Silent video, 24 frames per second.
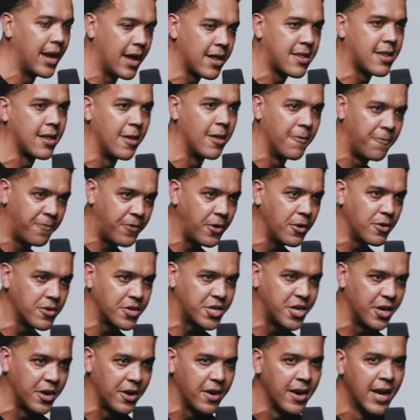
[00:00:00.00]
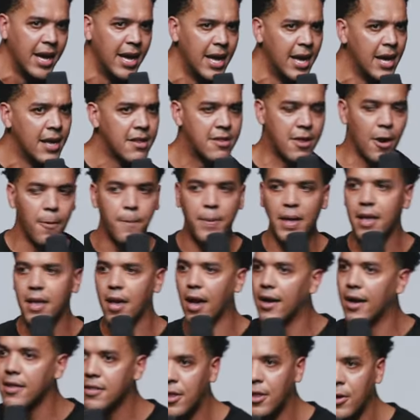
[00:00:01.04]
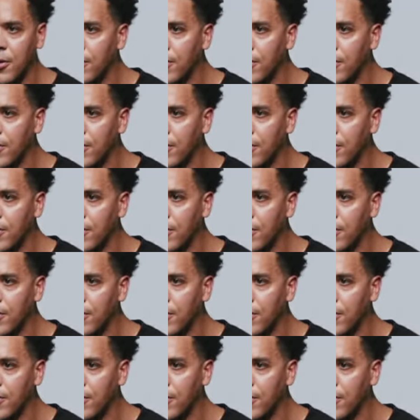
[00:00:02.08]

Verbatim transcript: in us in the future. So, because